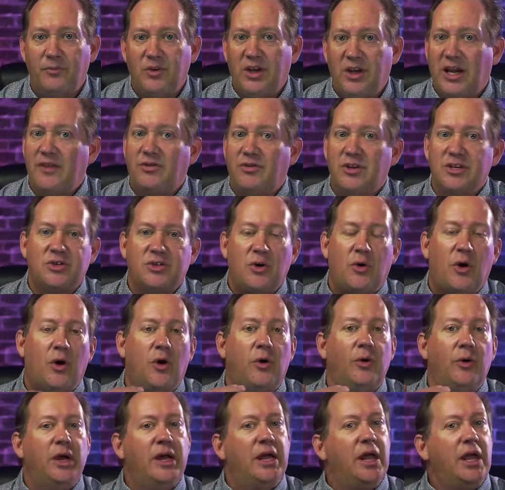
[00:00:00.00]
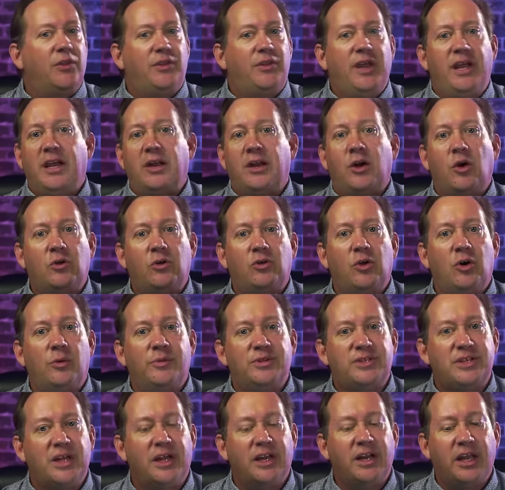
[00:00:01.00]
You got this whole thing in Oklahoma
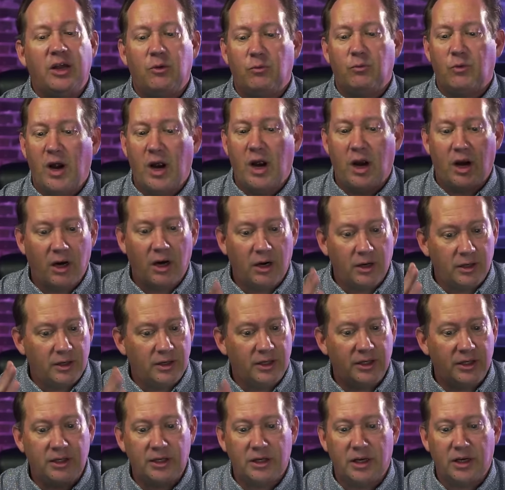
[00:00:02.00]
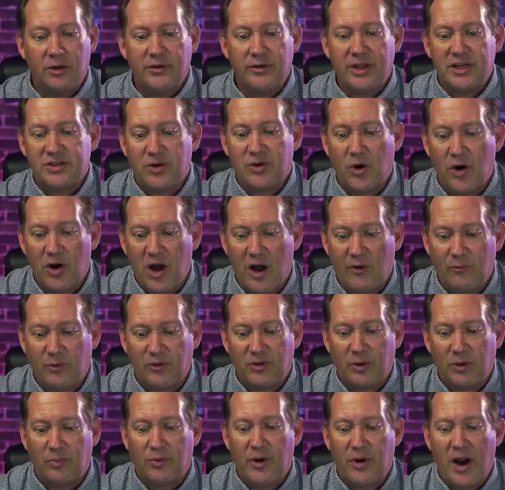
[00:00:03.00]
City where, you know, they start off with
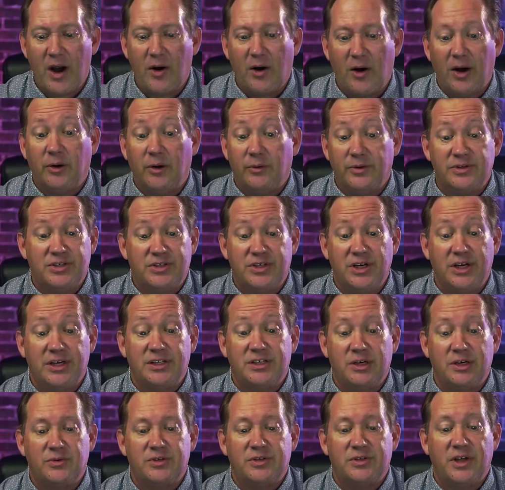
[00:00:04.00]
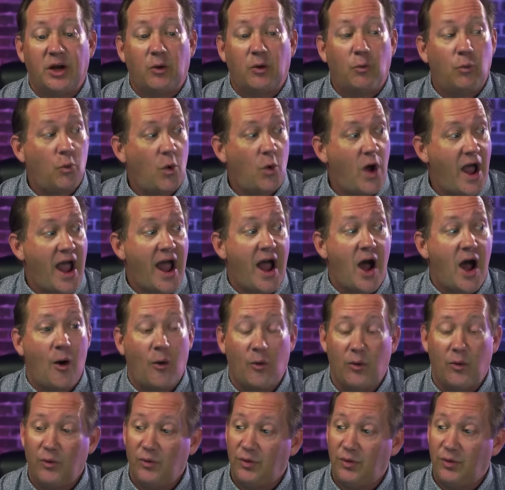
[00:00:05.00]
a prayer, and it was like, wow,